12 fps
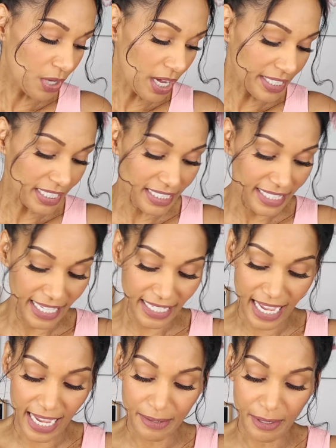product that
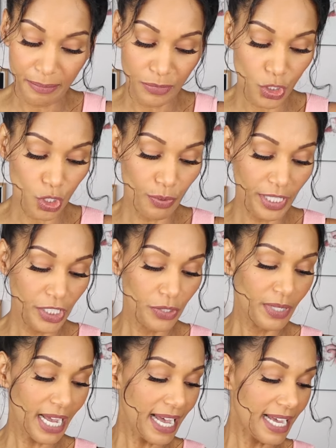I am showing you
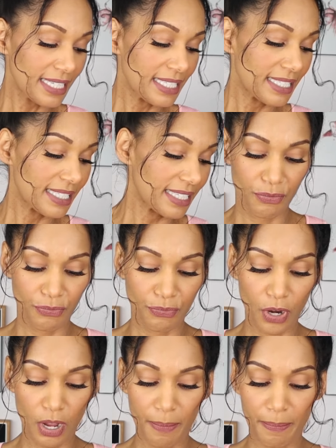guys
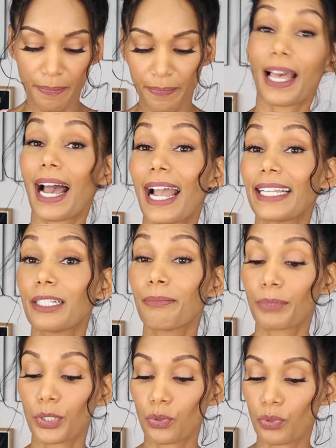from
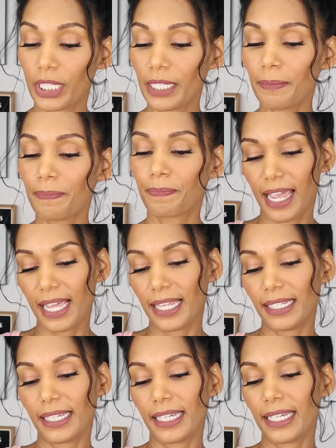Item Beauty,
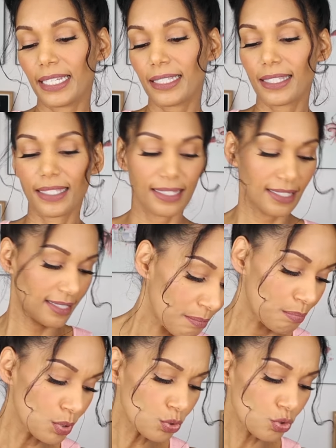and it's
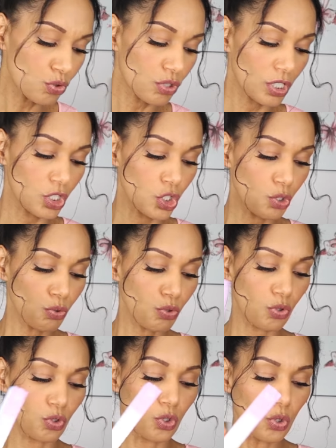Boost
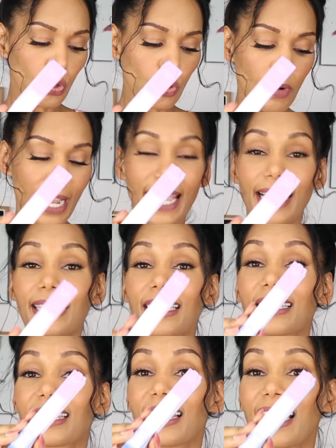Juice Dual
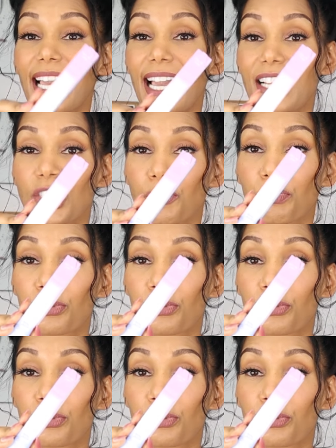Ended Lash